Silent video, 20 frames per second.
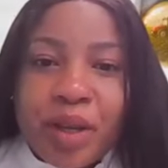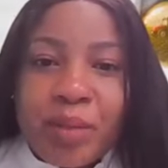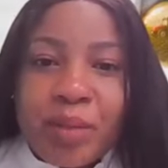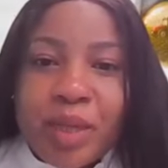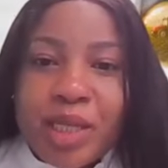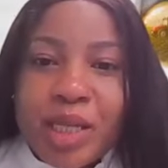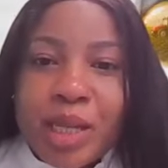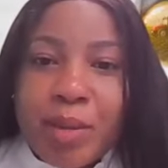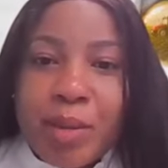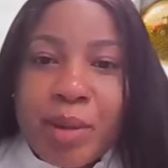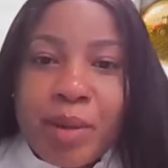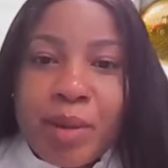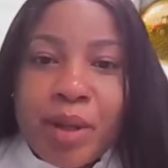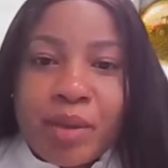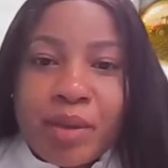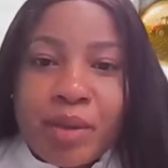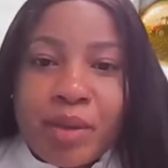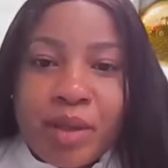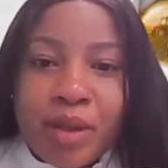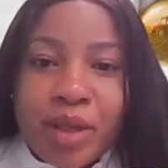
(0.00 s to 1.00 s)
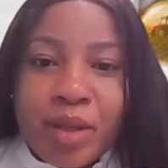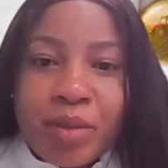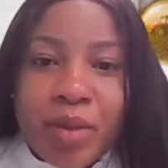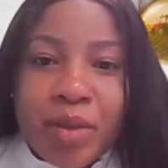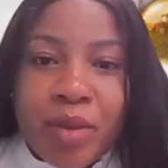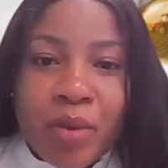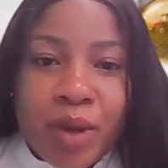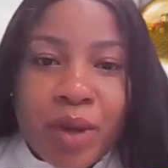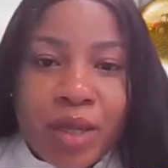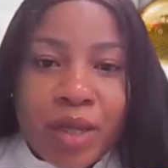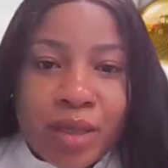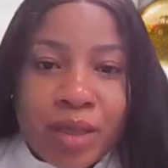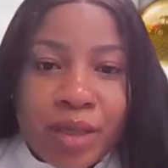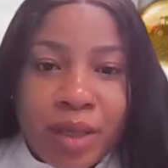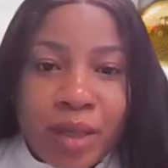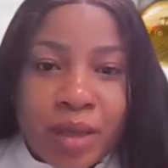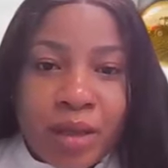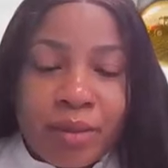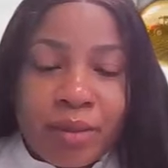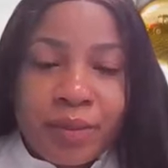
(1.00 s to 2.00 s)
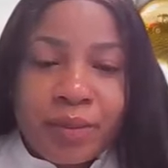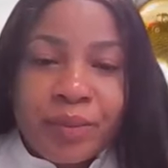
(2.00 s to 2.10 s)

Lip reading: Mr. Babatunde Gbewesa.